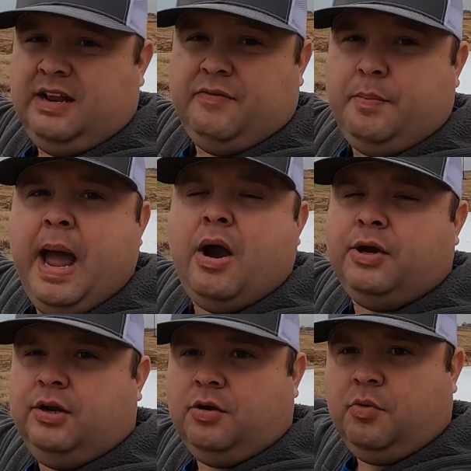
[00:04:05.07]
of a power
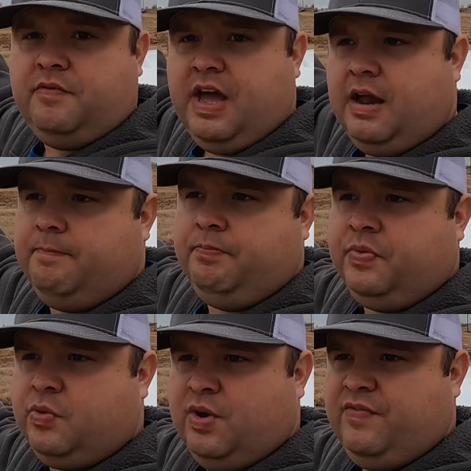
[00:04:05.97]
unit, we've got
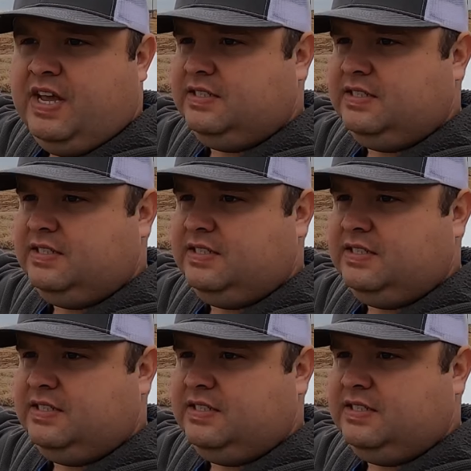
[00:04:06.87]
3-phase